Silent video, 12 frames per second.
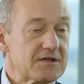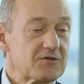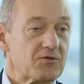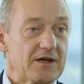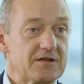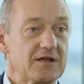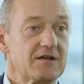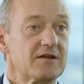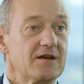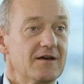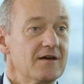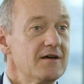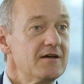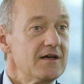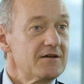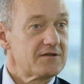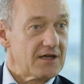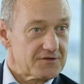in creating
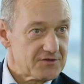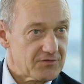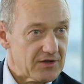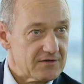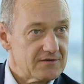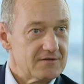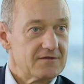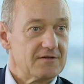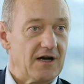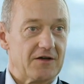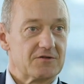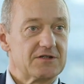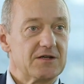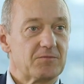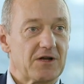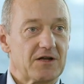industrial IoT